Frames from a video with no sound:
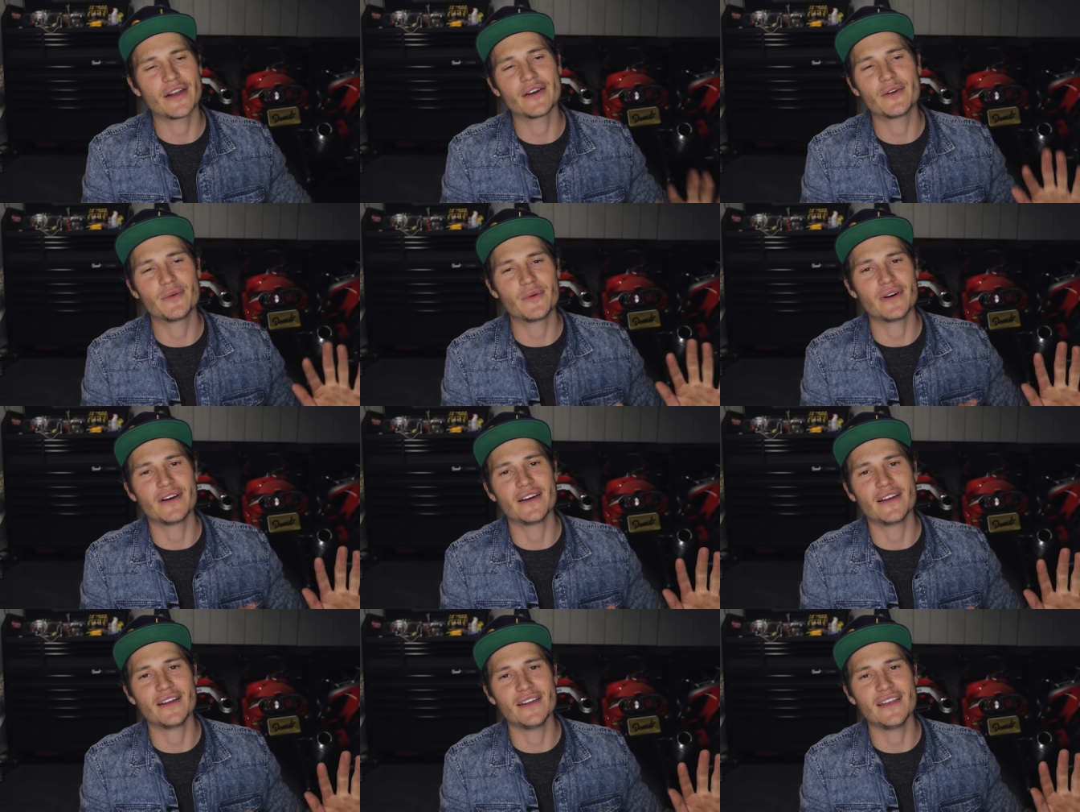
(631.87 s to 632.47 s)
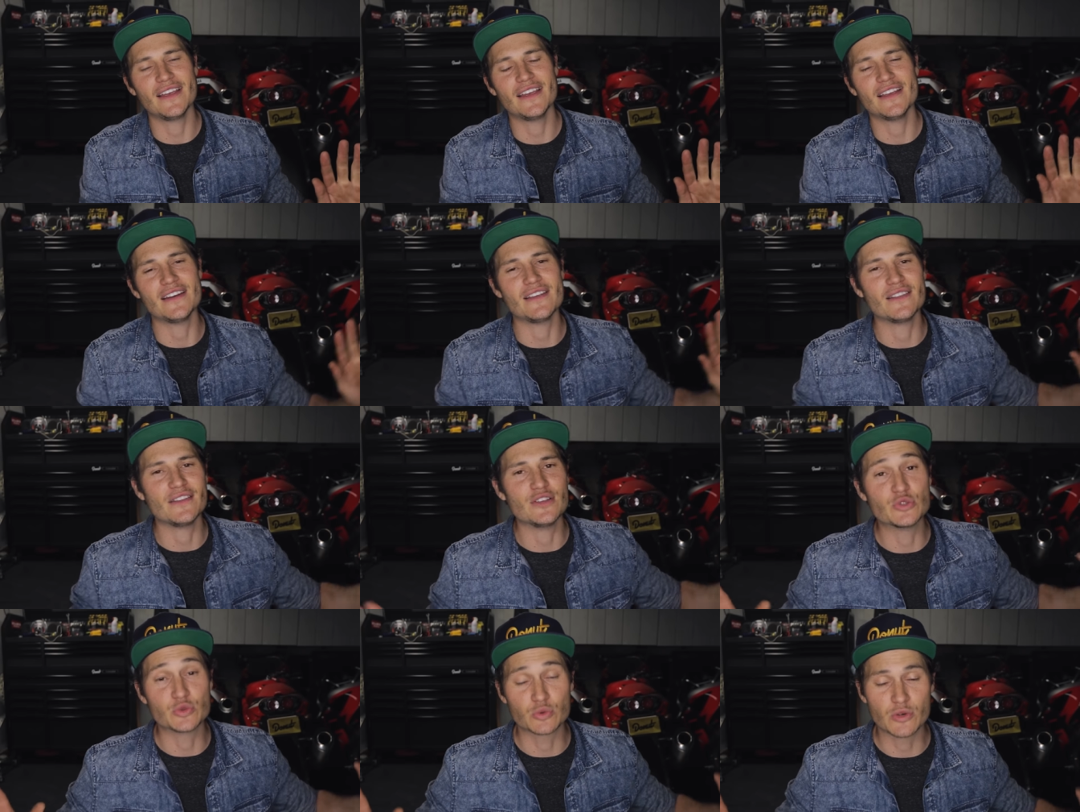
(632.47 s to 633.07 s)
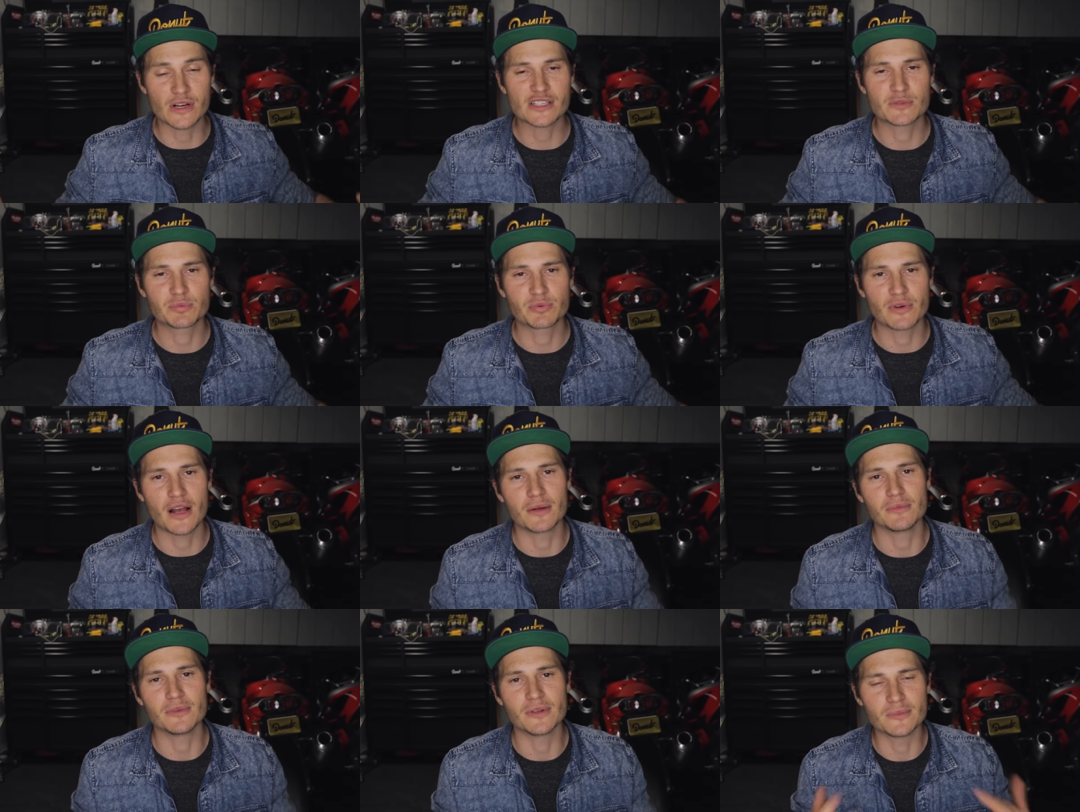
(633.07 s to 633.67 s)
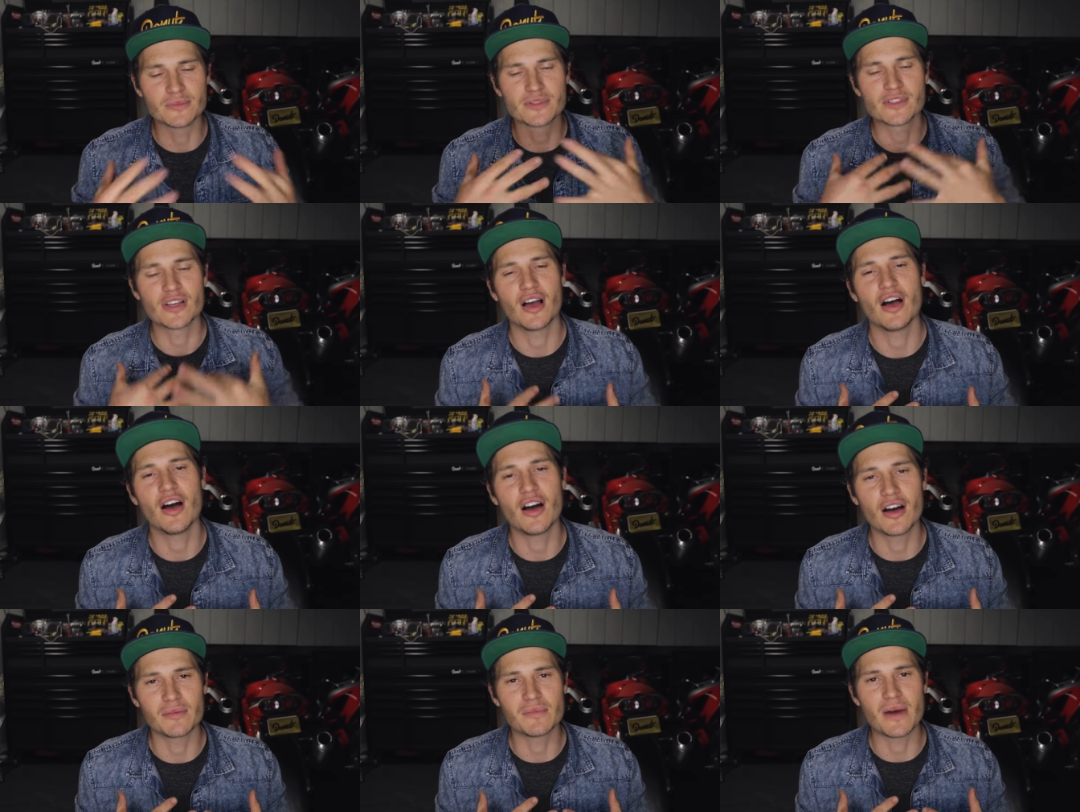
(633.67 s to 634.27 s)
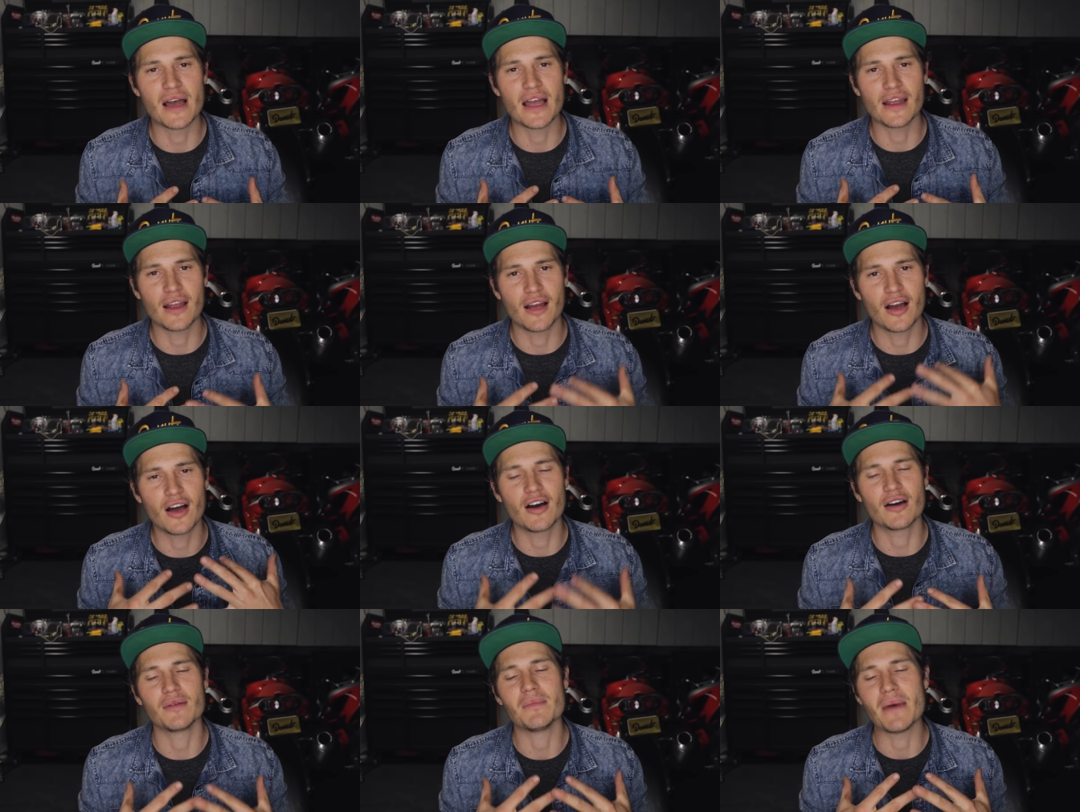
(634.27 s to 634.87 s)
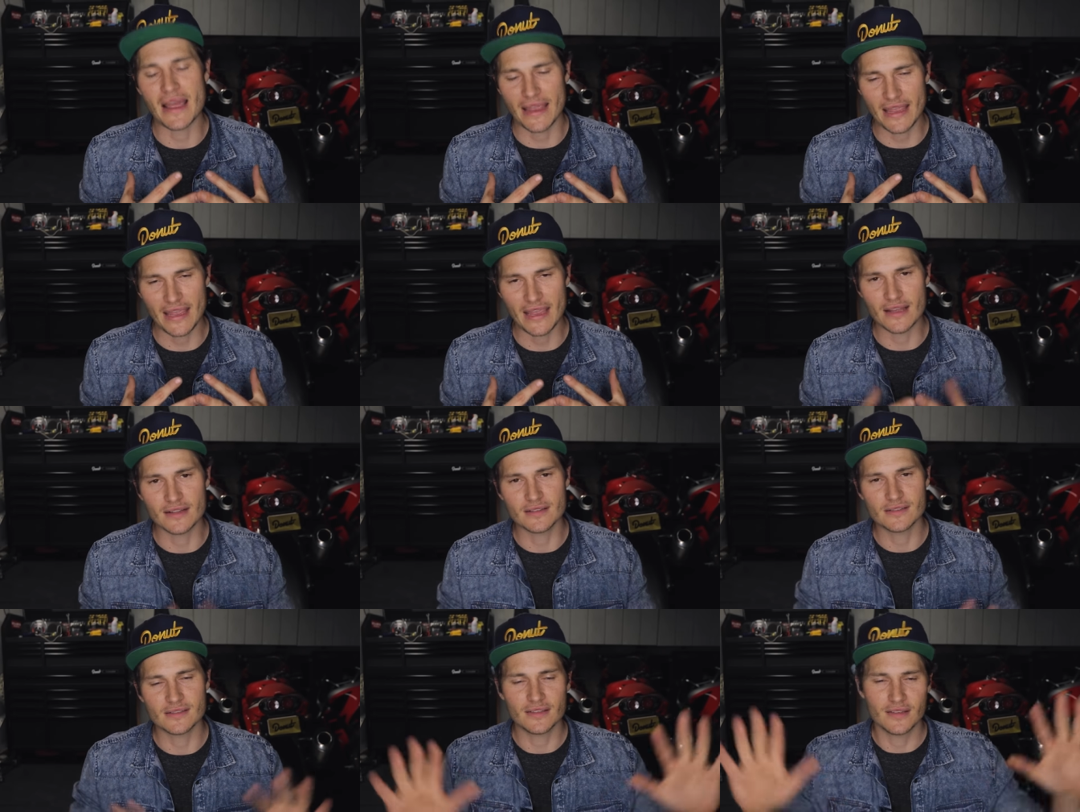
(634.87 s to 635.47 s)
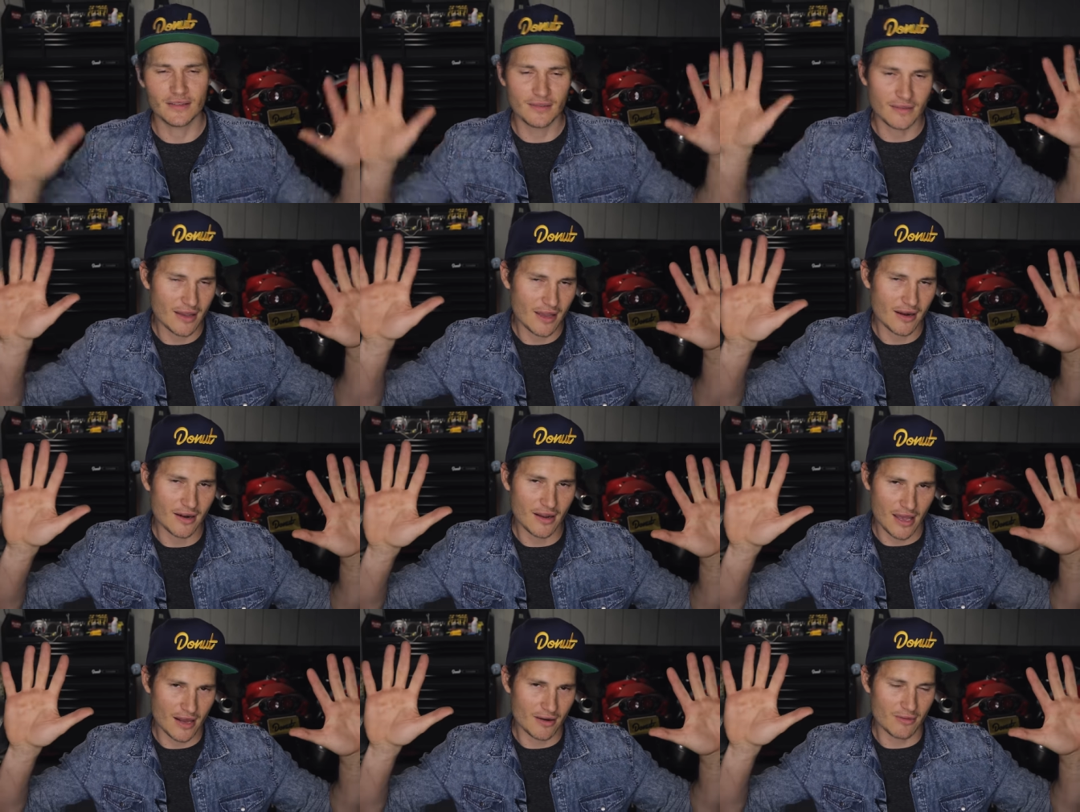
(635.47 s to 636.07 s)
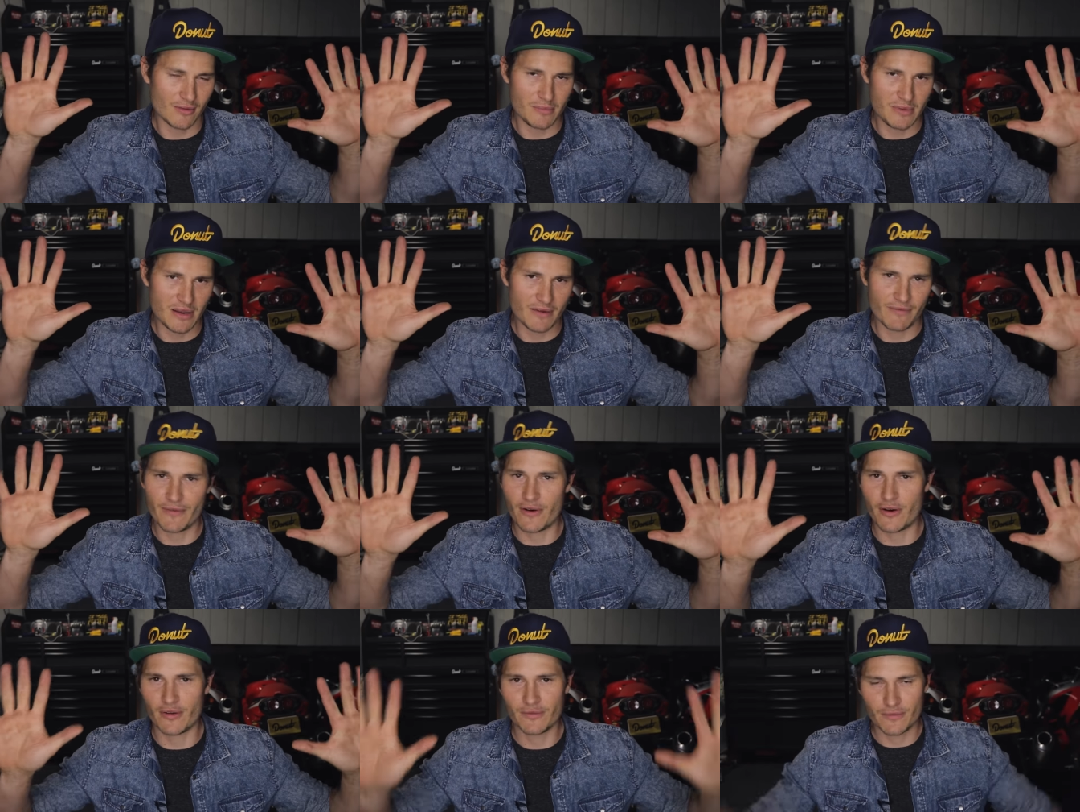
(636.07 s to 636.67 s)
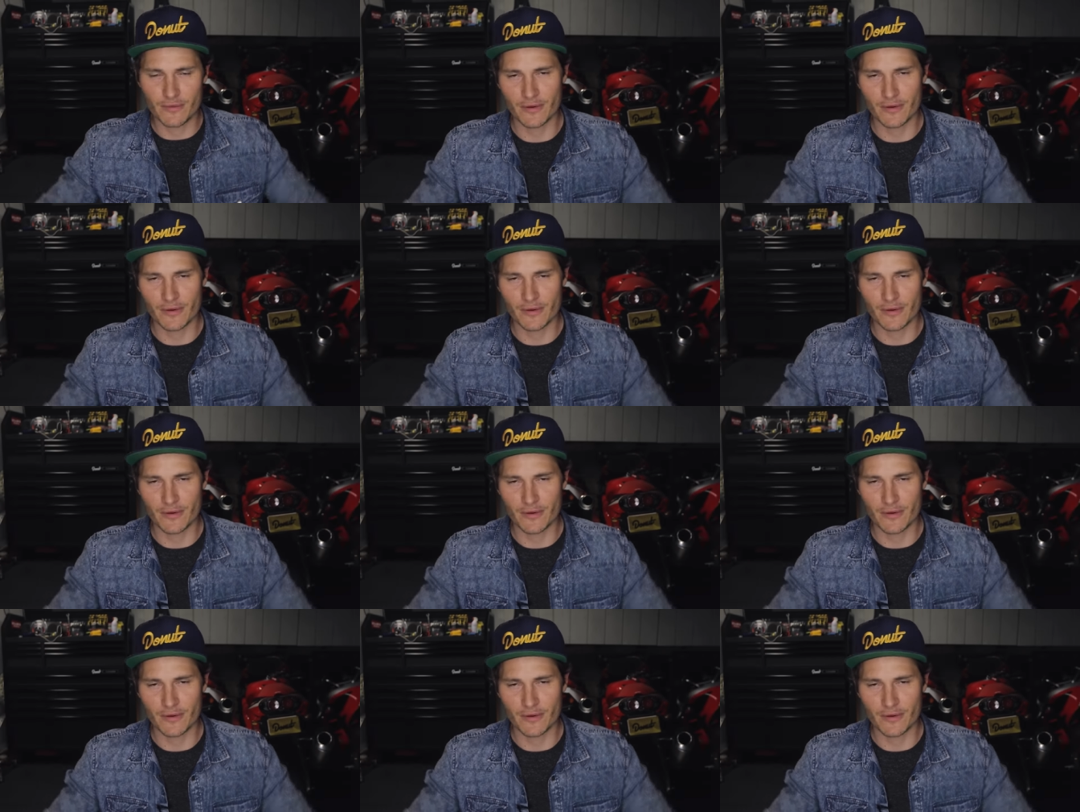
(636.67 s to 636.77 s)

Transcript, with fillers: I don't want any of these rust problems on my, on my hands. I don't, I don't want to be at fault